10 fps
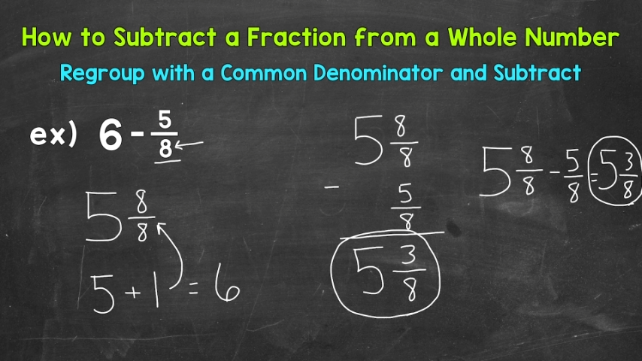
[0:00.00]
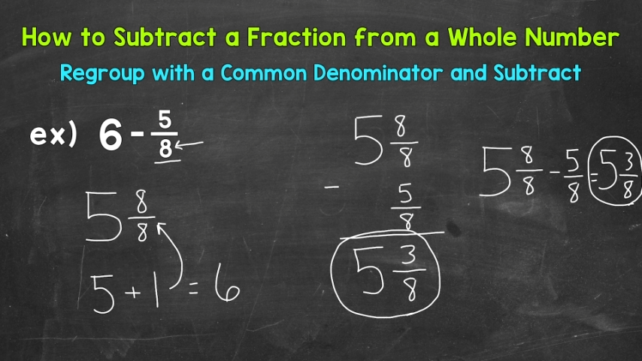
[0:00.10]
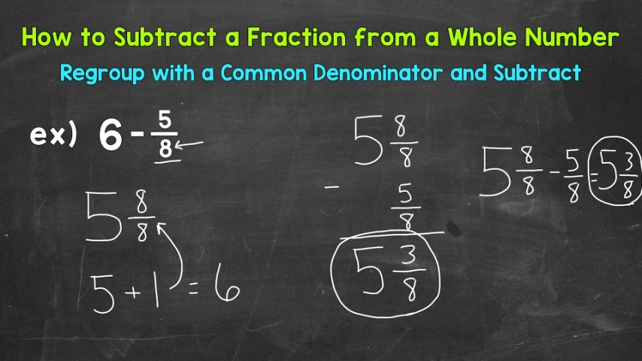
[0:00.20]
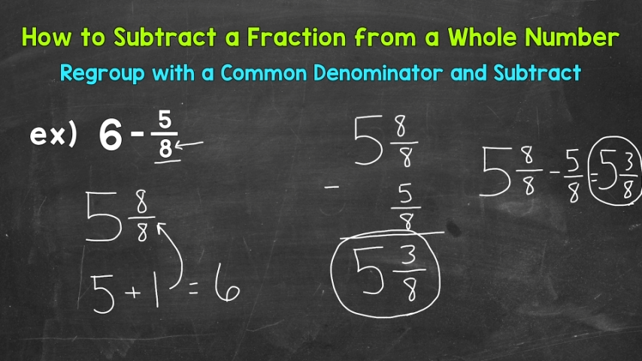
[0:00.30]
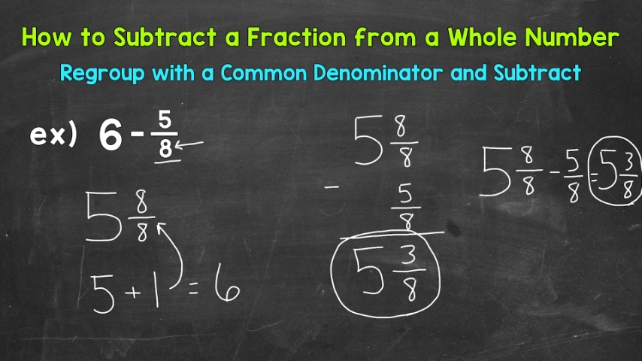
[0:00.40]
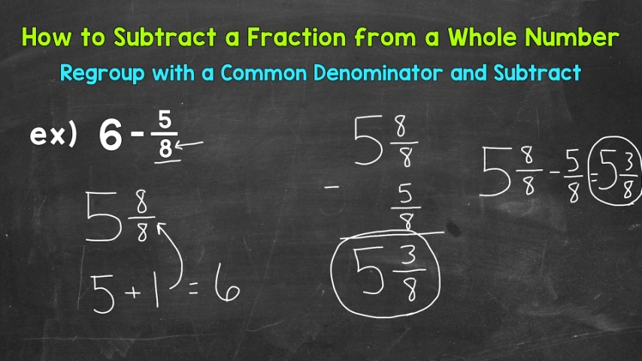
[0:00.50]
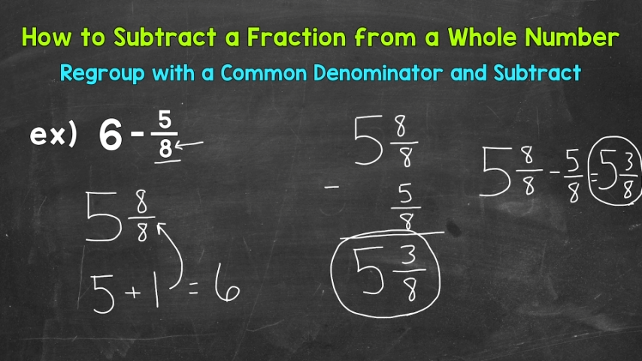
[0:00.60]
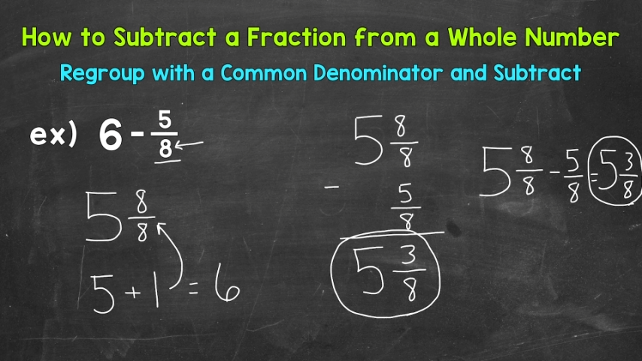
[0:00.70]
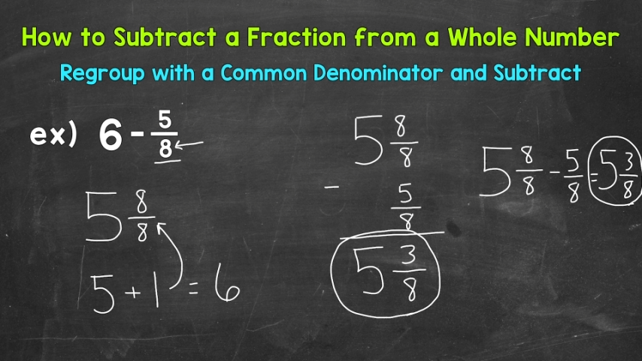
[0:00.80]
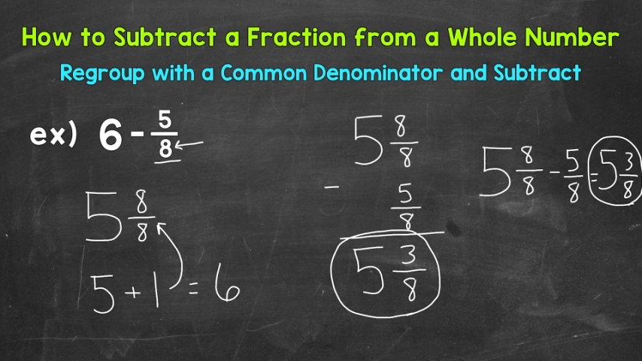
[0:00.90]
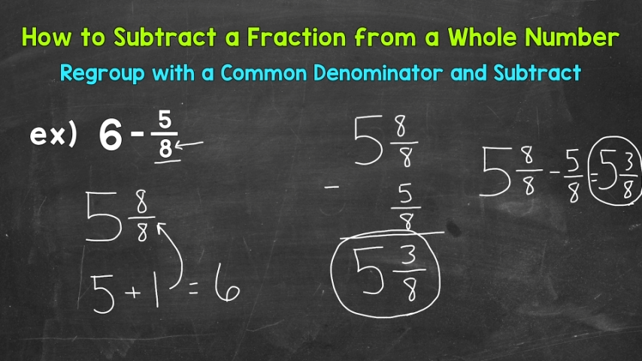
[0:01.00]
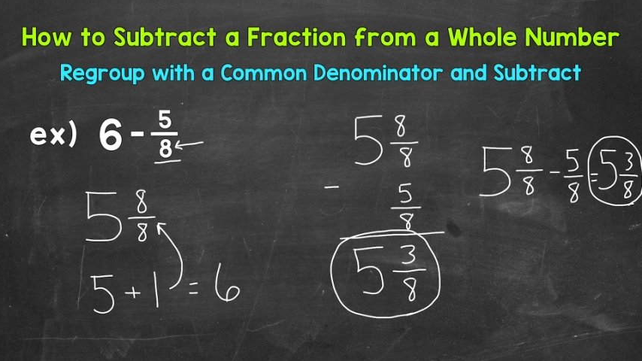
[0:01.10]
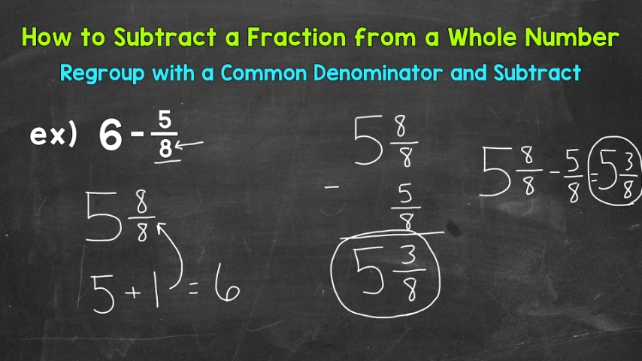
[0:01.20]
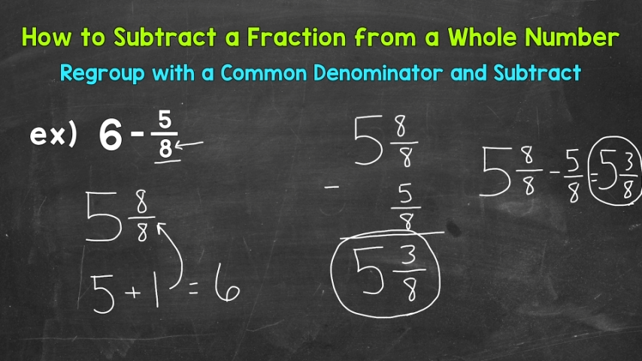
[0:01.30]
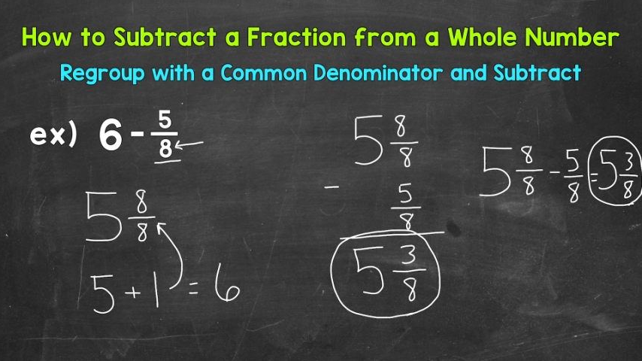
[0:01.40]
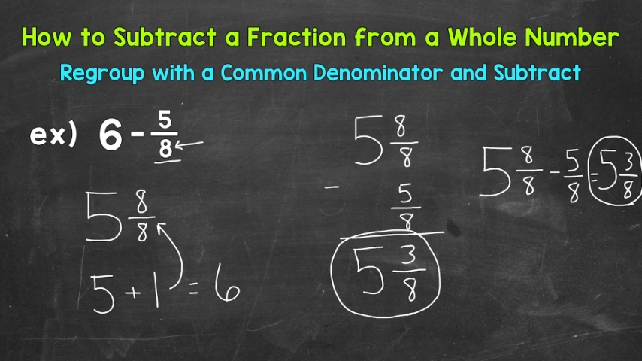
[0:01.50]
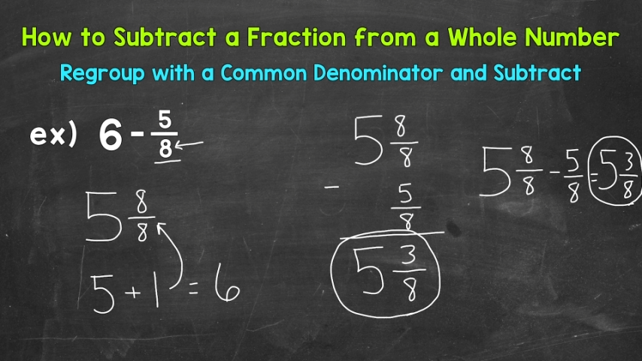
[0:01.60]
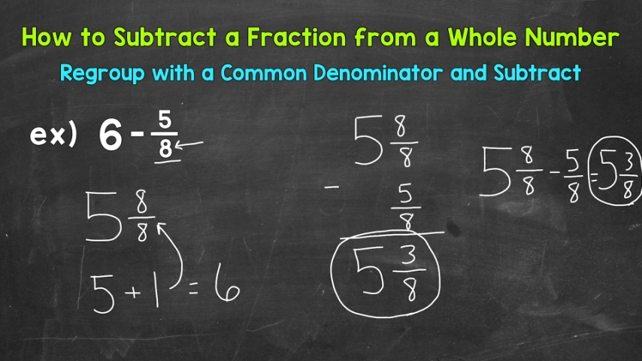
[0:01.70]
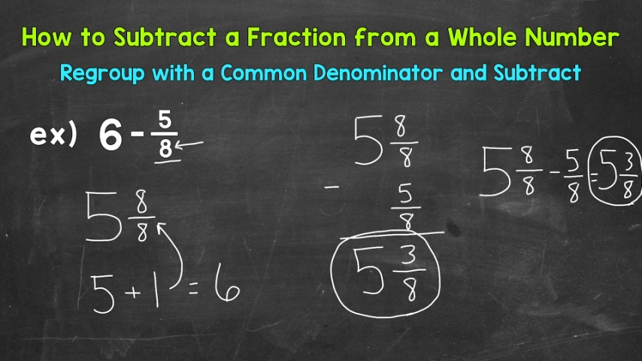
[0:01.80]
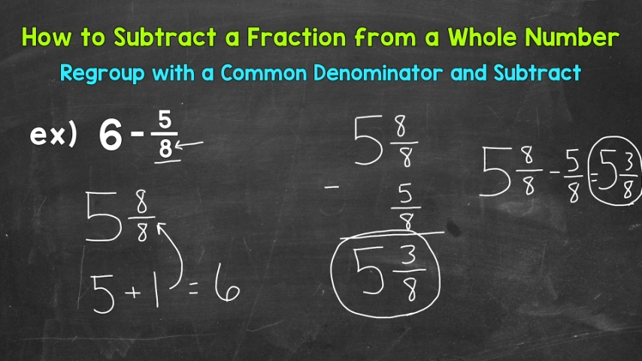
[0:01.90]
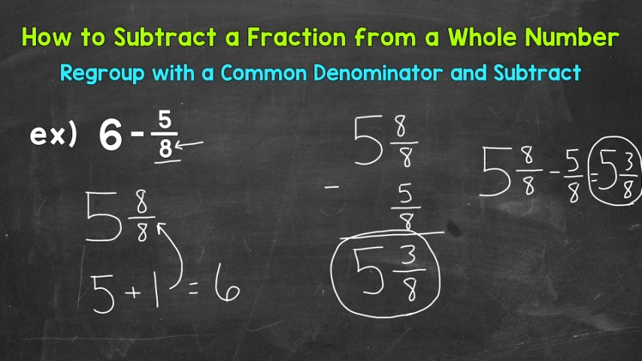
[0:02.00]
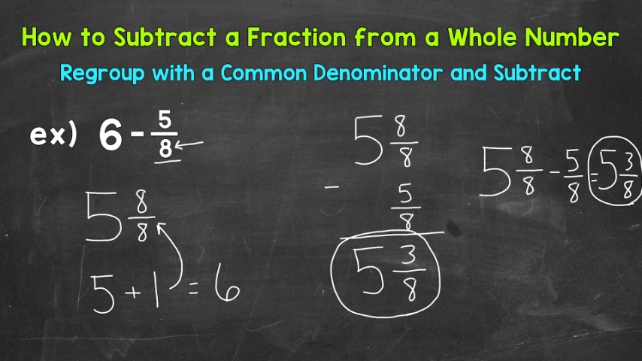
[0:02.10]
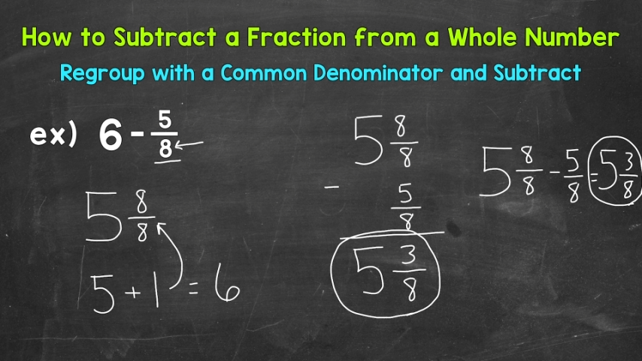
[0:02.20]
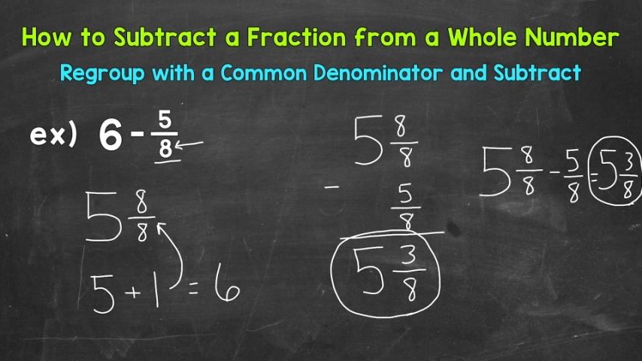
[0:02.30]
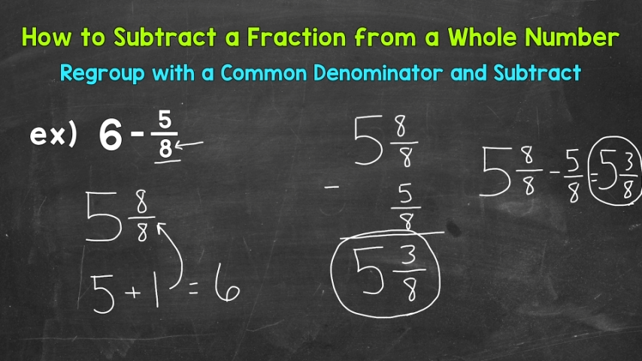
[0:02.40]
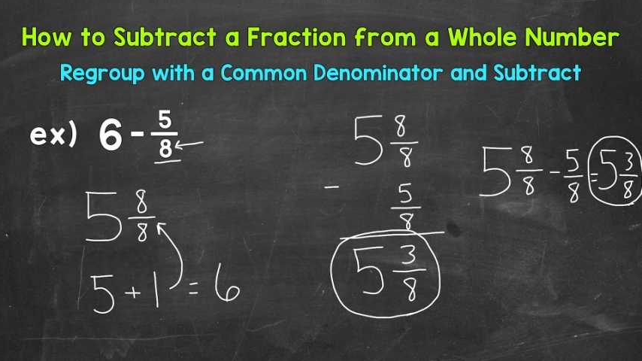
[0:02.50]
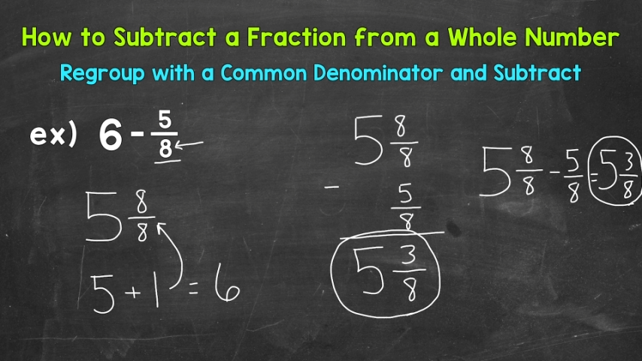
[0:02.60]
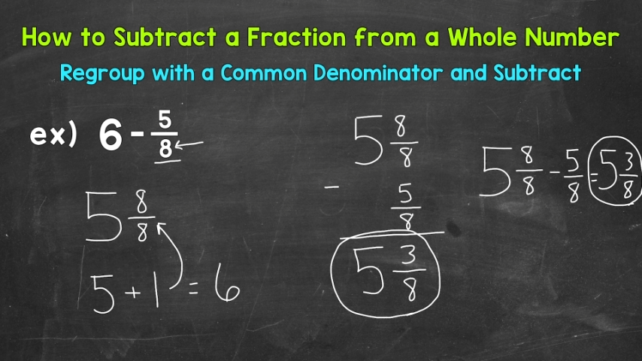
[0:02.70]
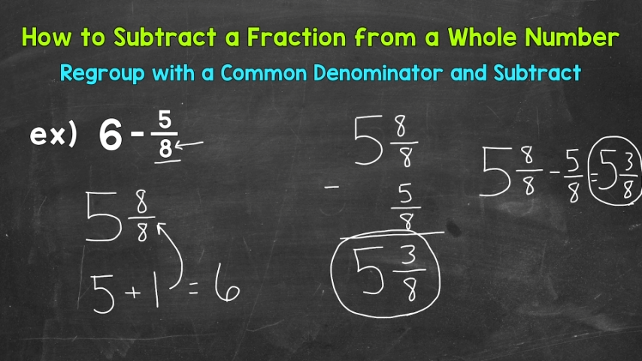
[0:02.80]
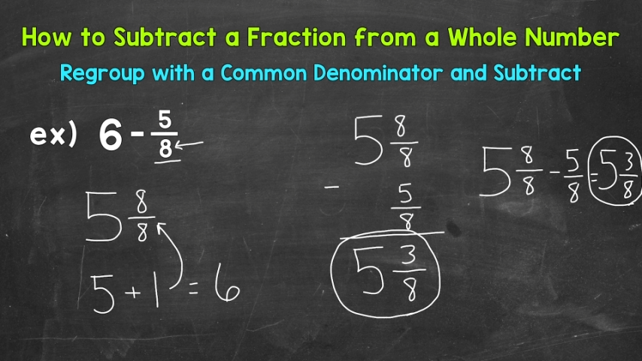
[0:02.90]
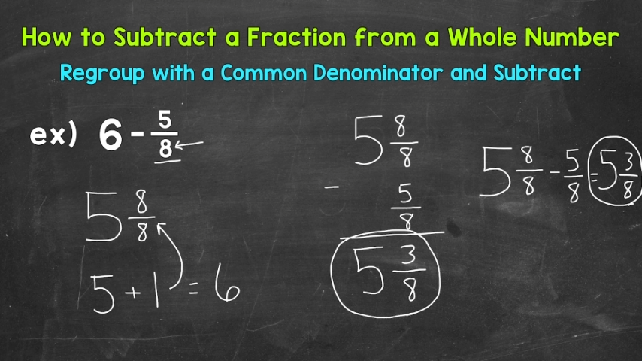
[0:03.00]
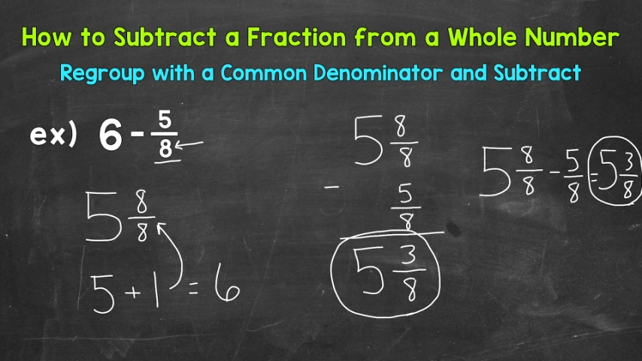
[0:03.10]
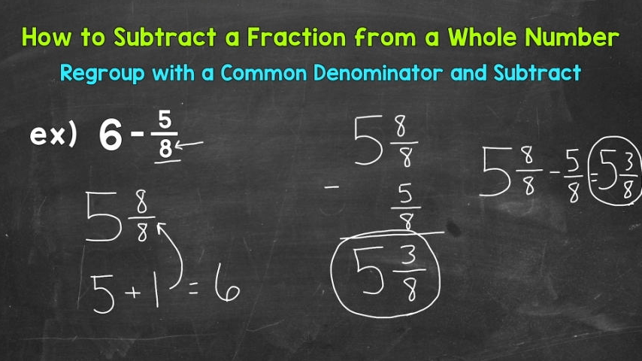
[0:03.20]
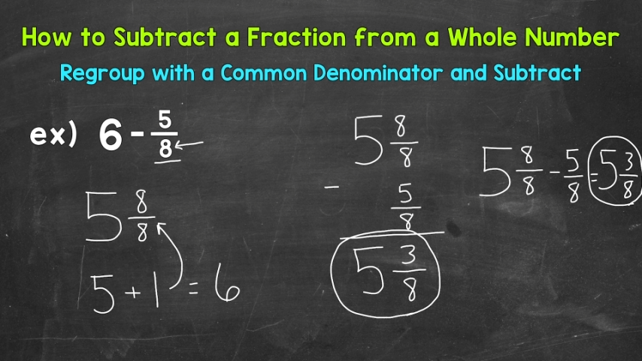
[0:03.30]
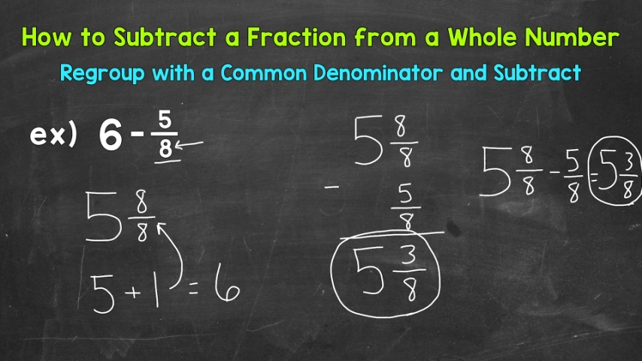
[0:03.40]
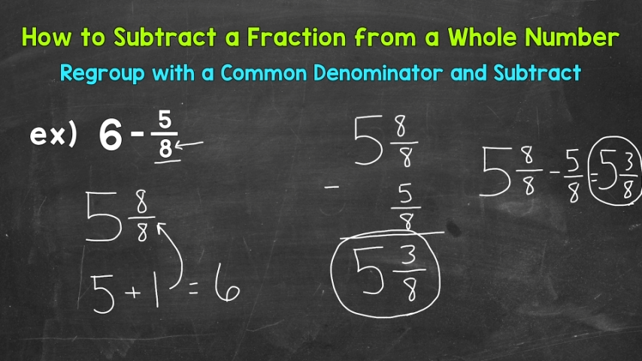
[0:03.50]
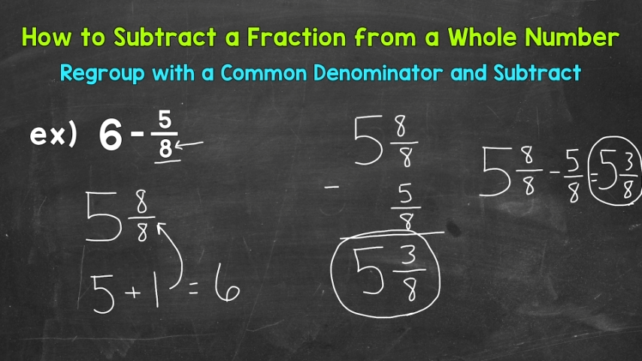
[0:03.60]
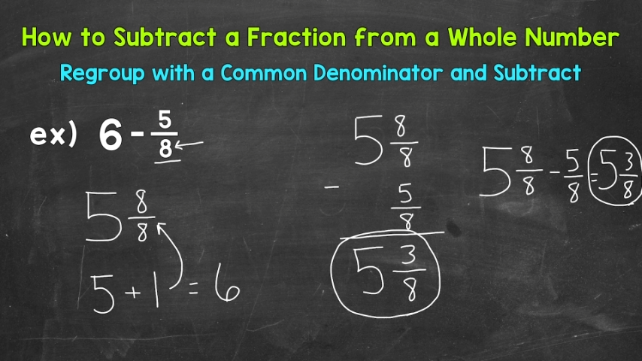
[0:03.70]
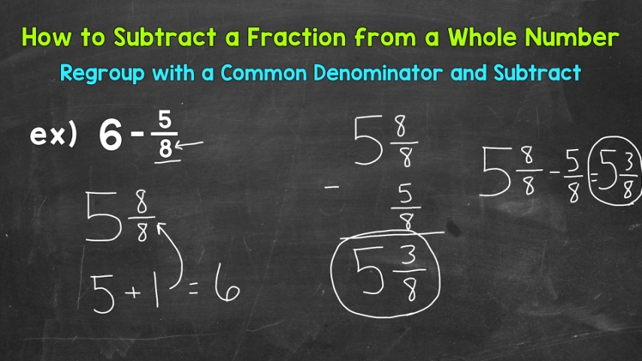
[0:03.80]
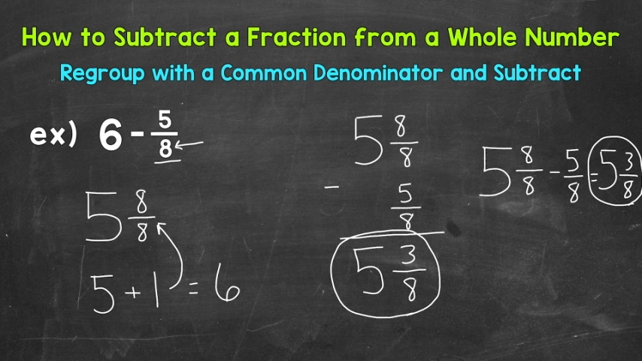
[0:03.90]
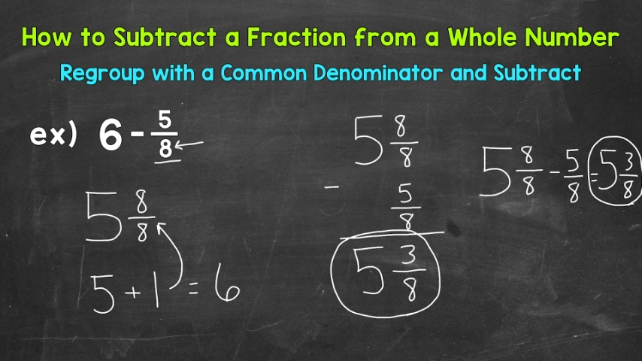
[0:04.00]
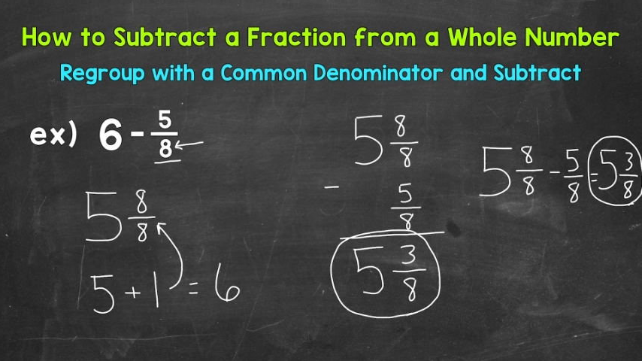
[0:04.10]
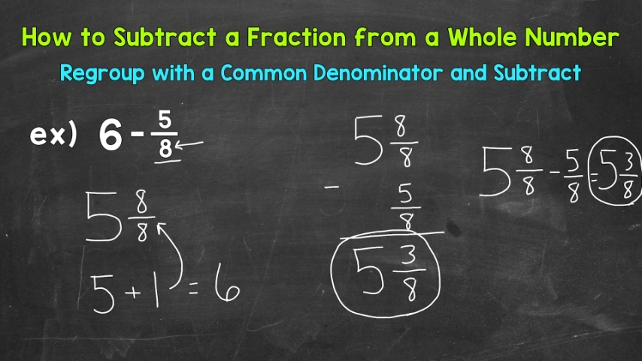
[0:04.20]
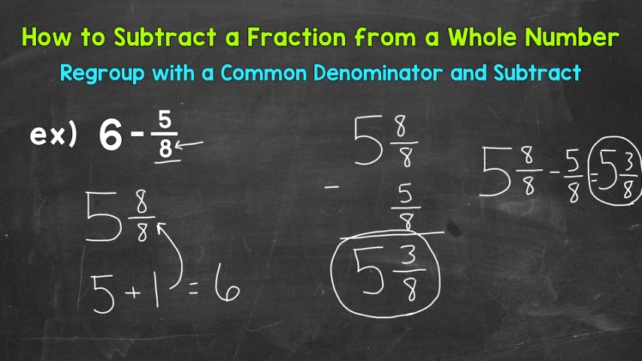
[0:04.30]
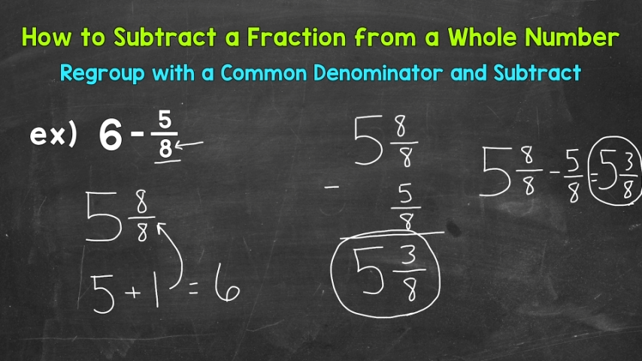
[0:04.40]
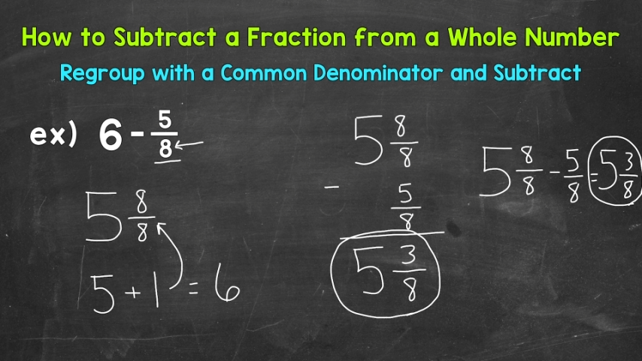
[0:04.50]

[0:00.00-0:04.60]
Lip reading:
No face is visible, so there are no lips to read.